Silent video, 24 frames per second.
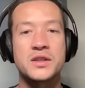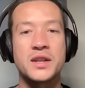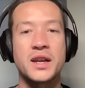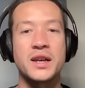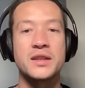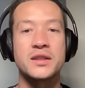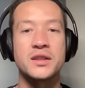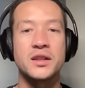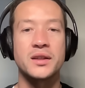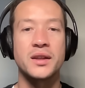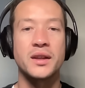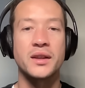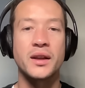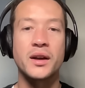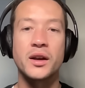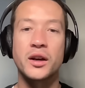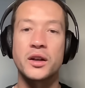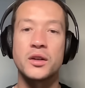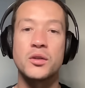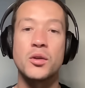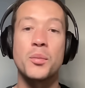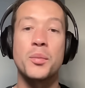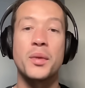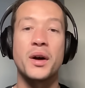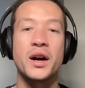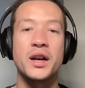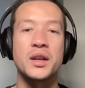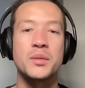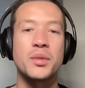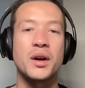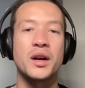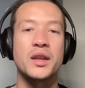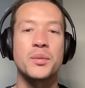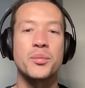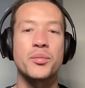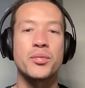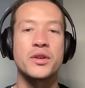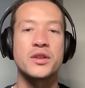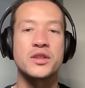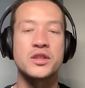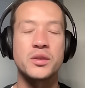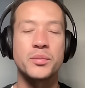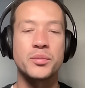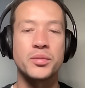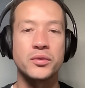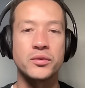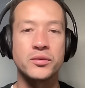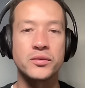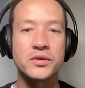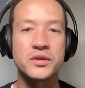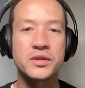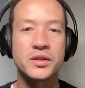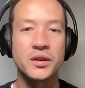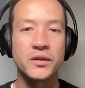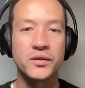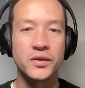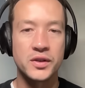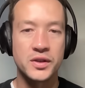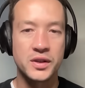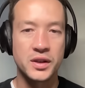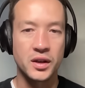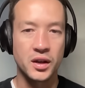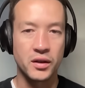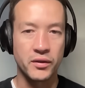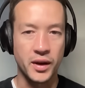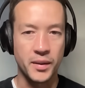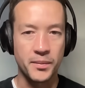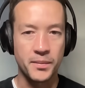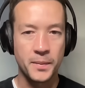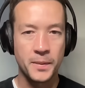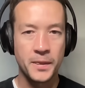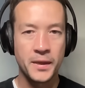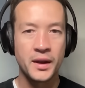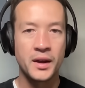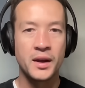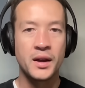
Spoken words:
stated that they're going to abide by the principles of the CRM.